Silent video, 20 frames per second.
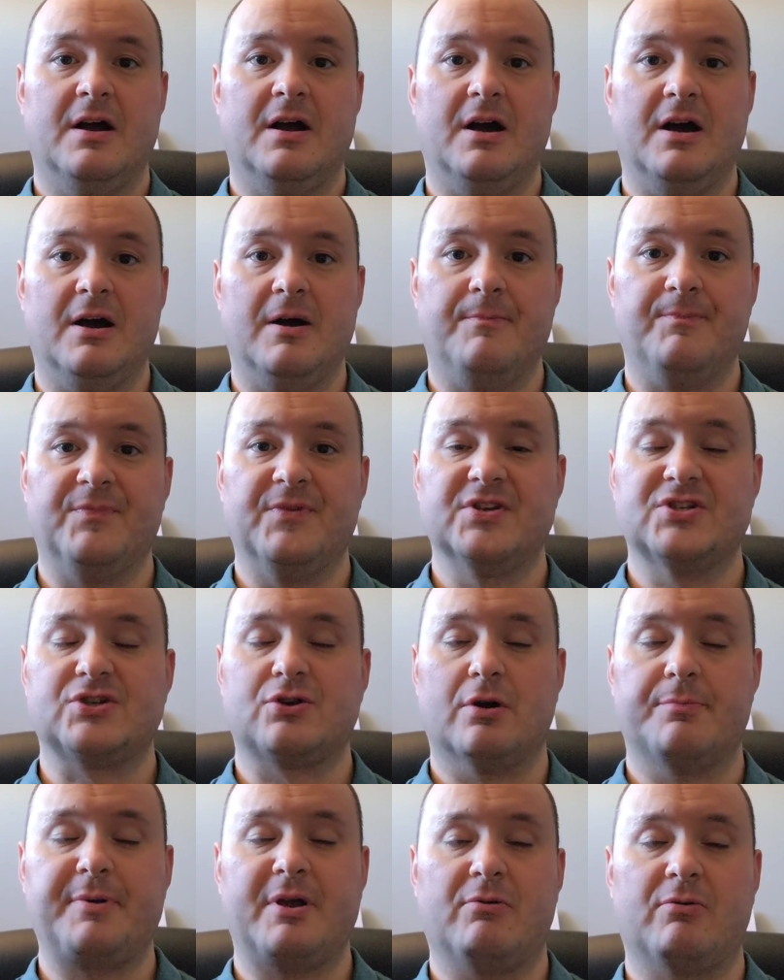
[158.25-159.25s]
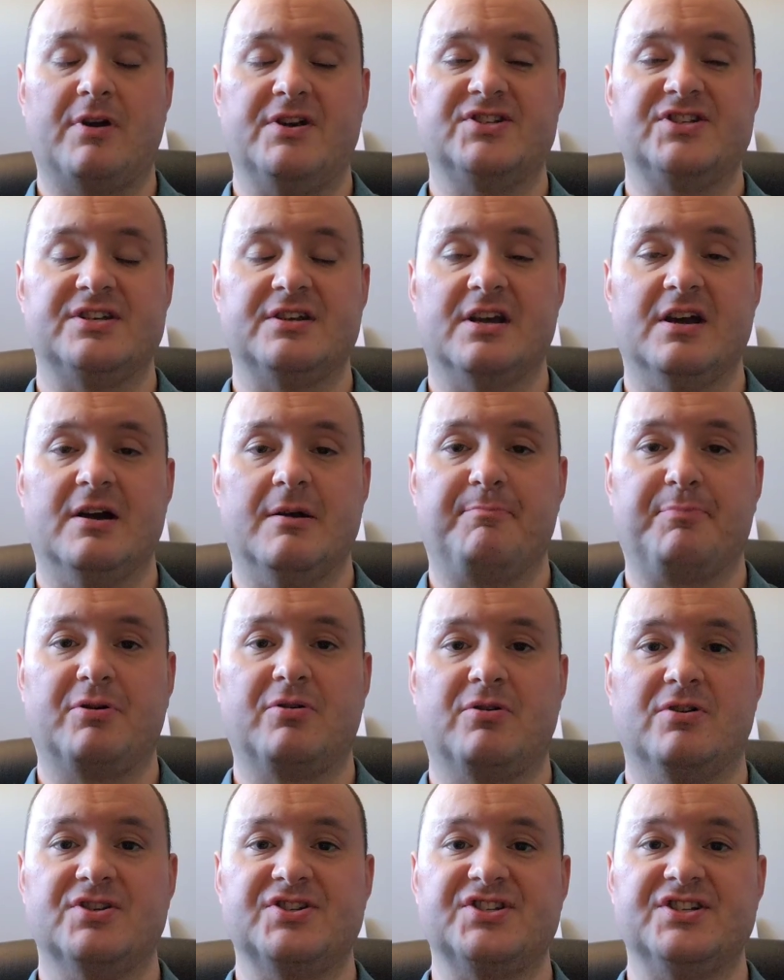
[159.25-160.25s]
Um, the Scorpio rising
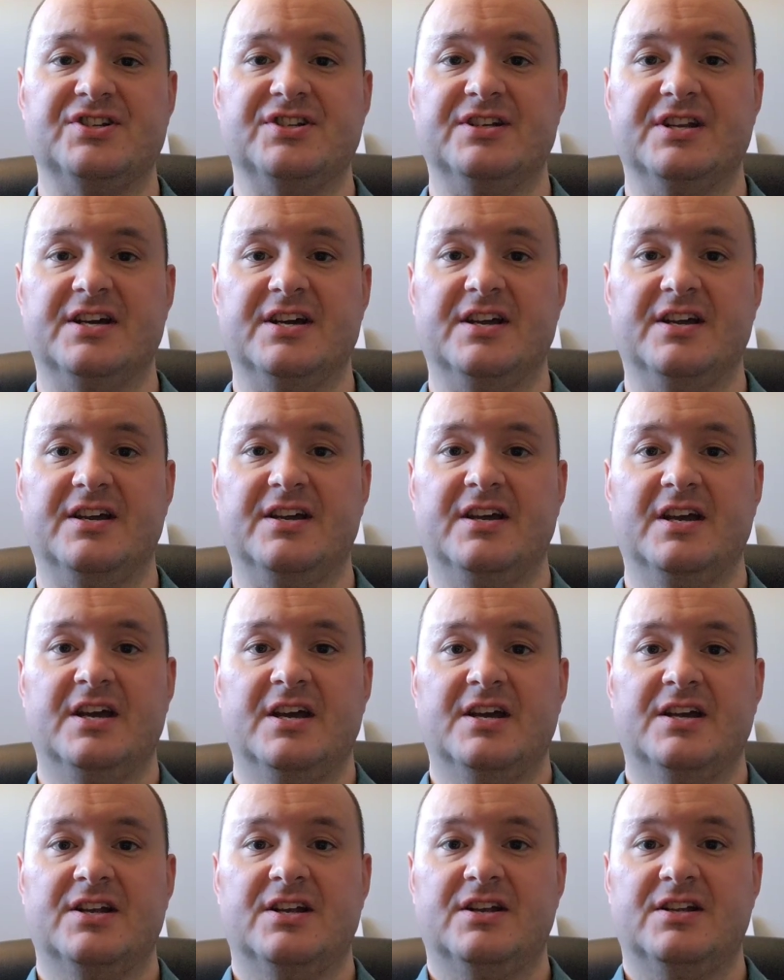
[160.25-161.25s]
person